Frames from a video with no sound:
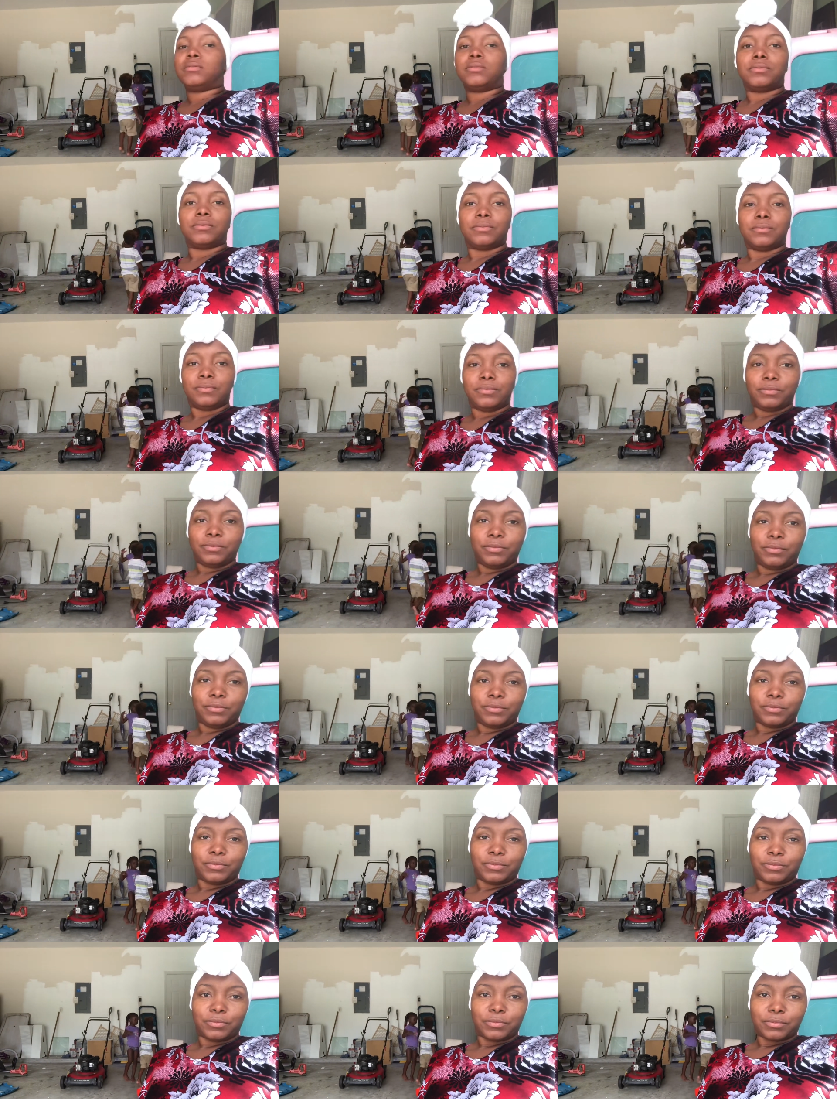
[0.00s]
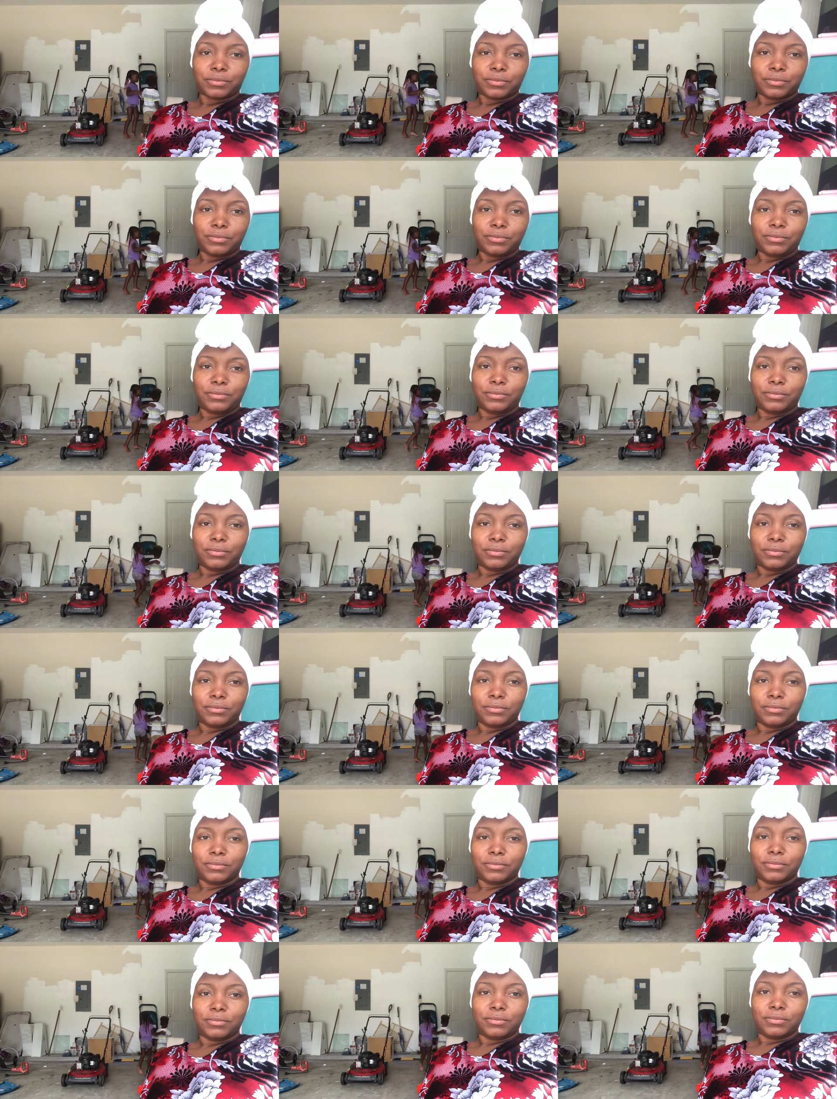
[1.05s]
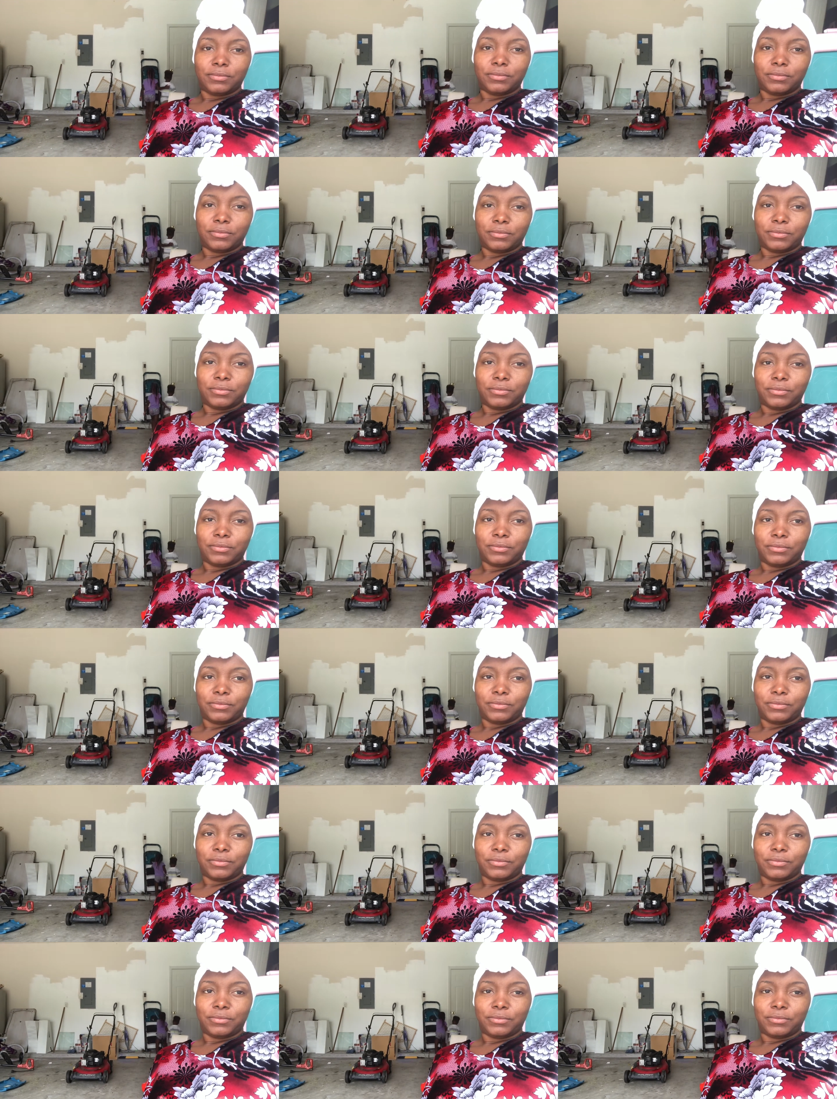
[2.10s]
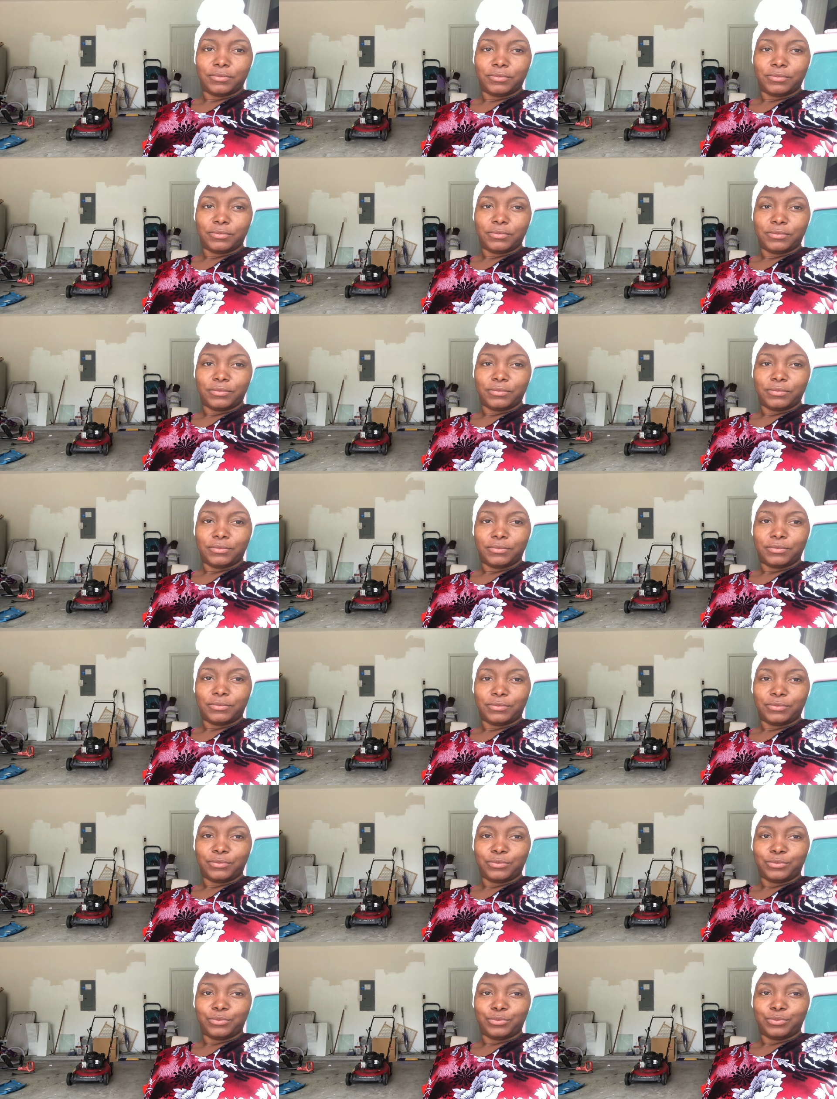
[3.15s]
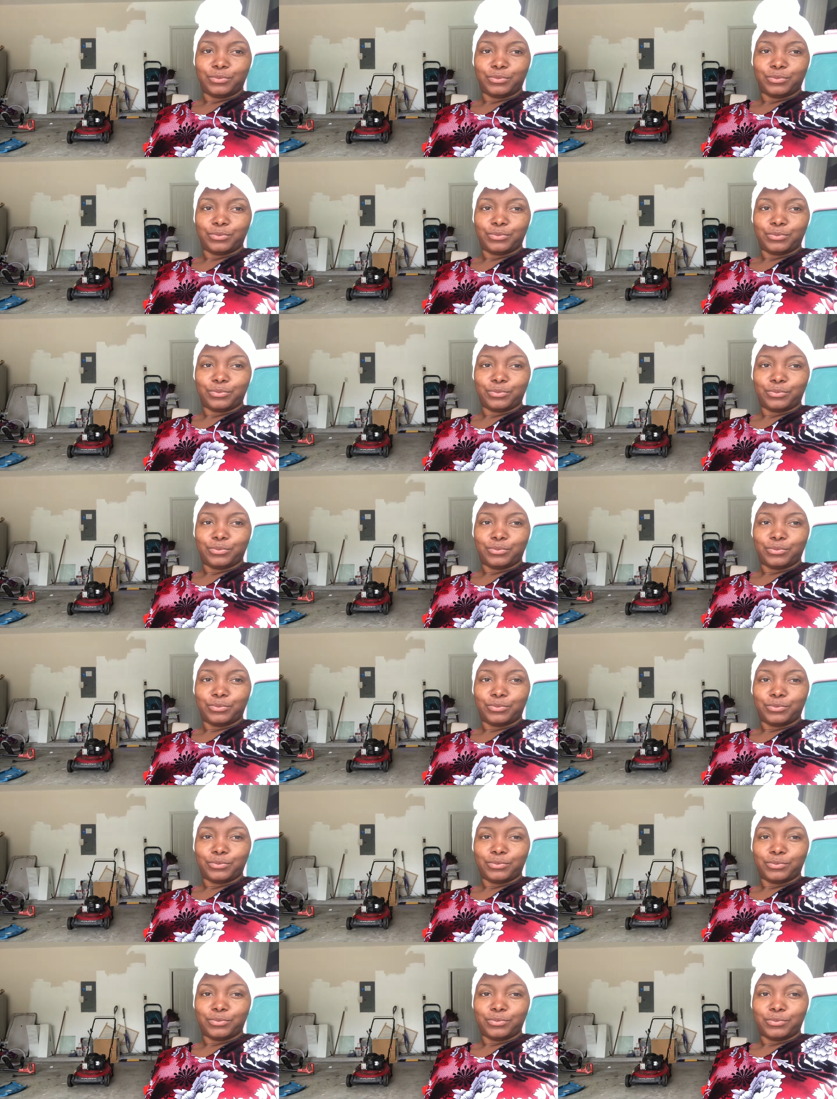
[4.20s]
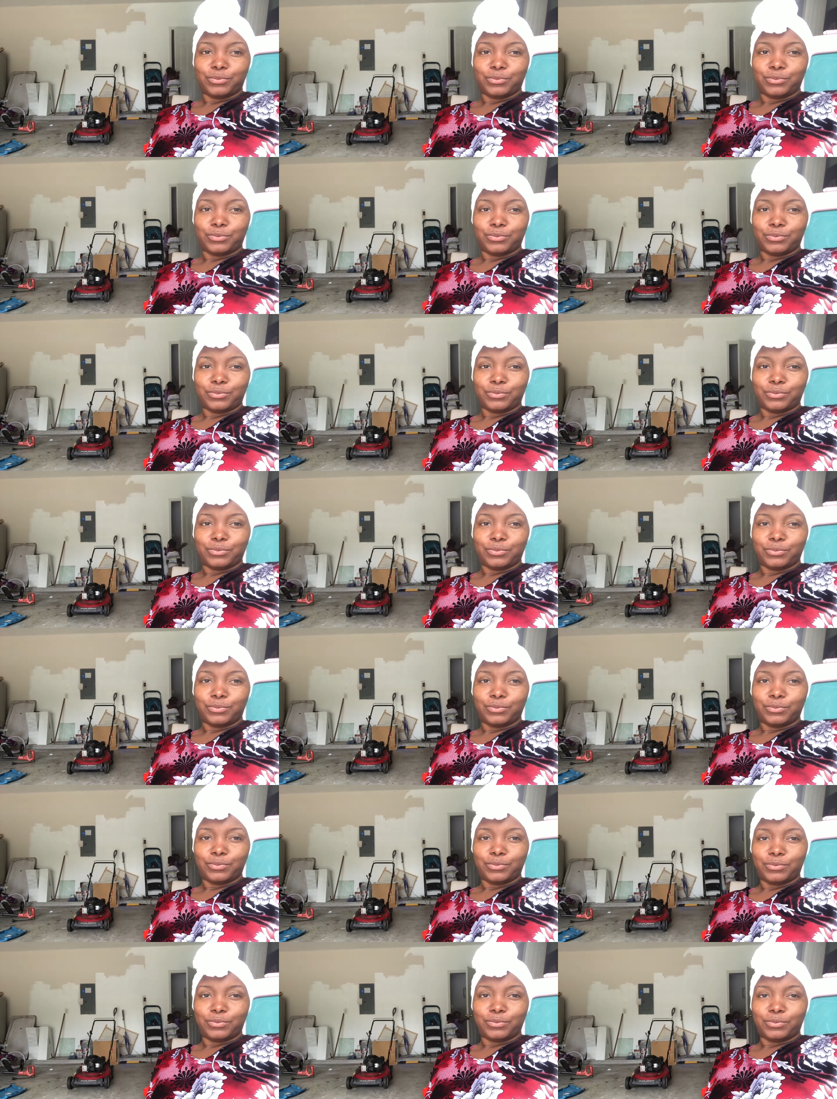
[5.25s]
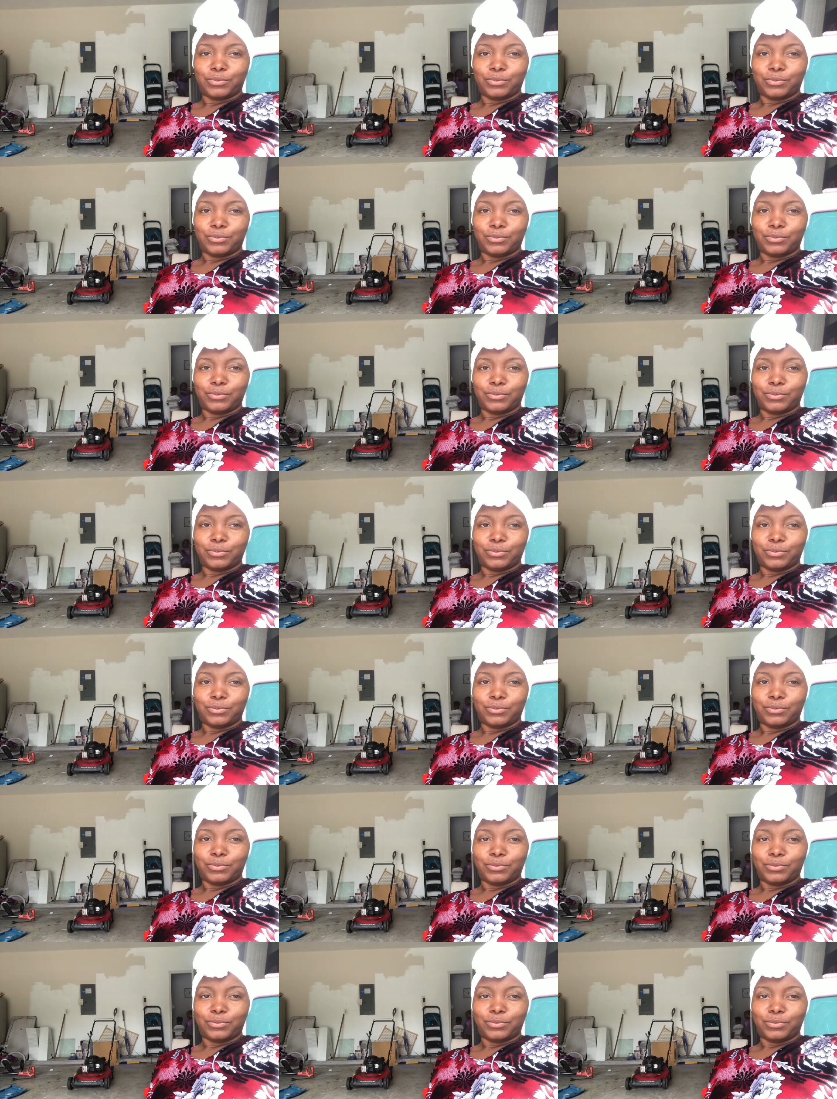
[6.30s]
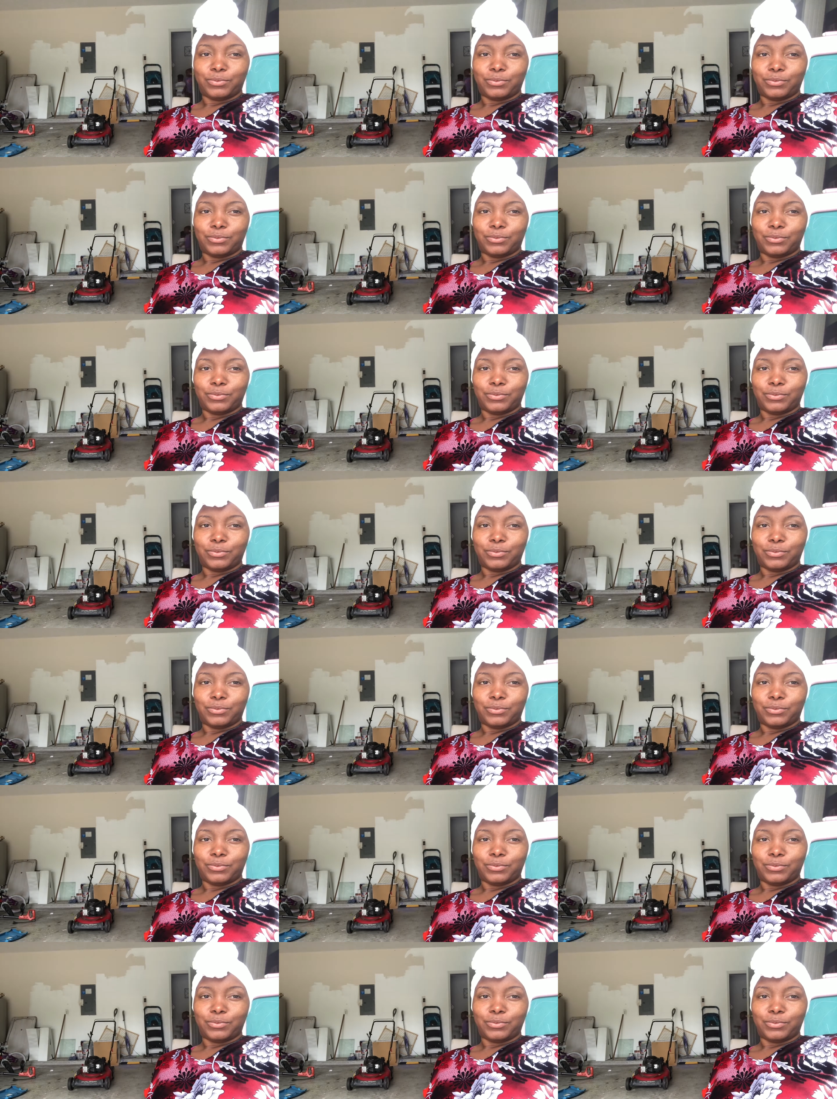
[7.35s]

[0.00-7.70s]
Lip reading: No one is speaking in this clip.